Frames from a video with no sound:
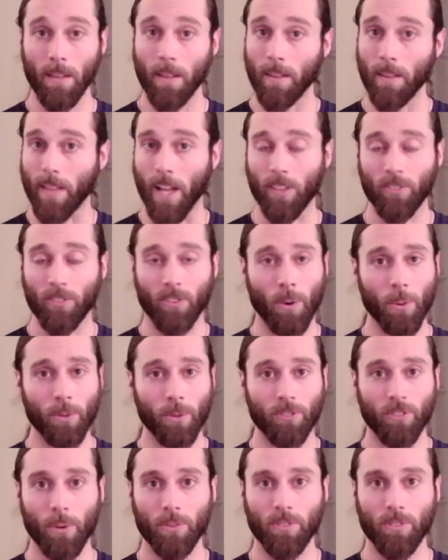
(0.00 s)
That's always
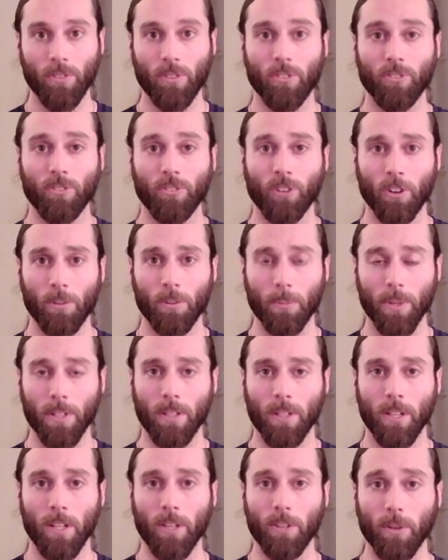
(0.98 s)
going to determine
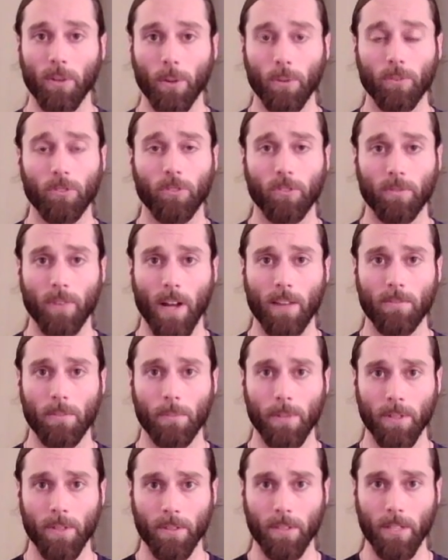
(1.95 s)
your own
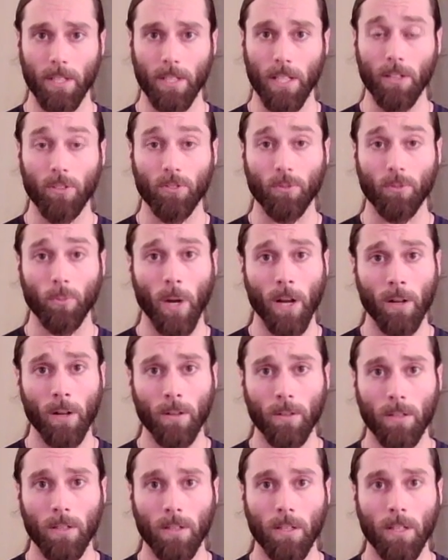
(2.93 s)
survivability. And as well,
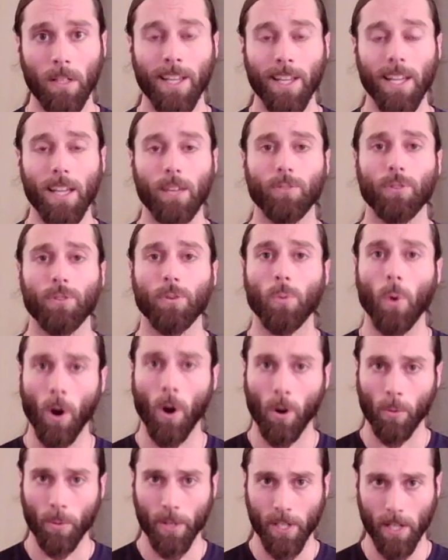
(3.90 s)
if you
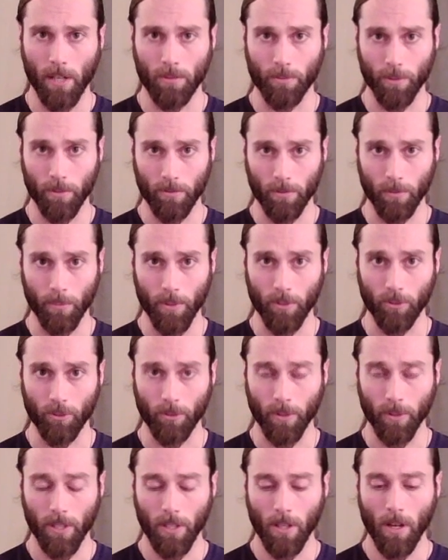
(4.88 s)
are recovering from
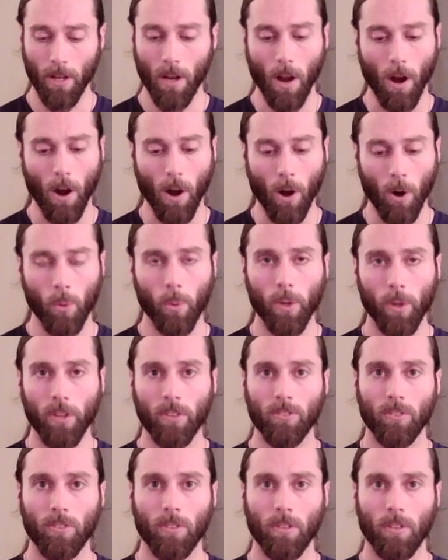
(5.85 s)
injury,
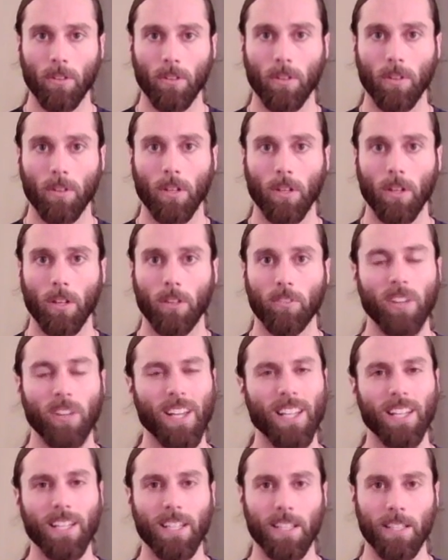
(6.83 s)
always take
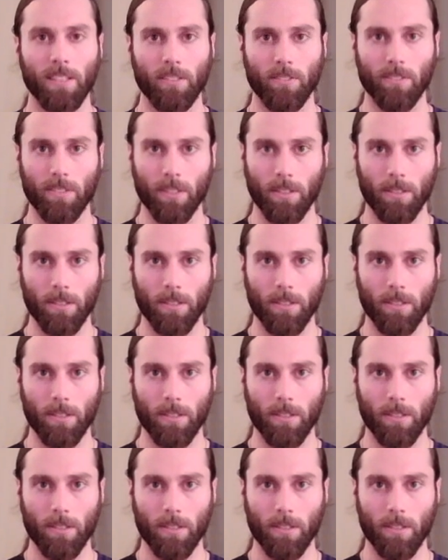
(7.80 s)
it easy